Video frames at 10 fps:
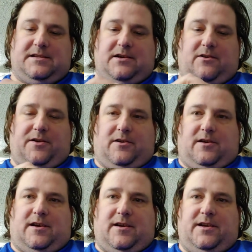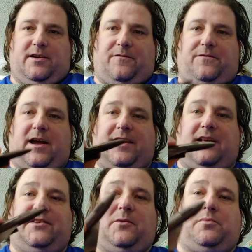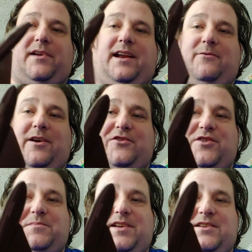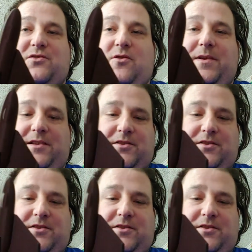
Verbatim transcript: So you're, you're going to fly down to your planet while your ship stays in orbit.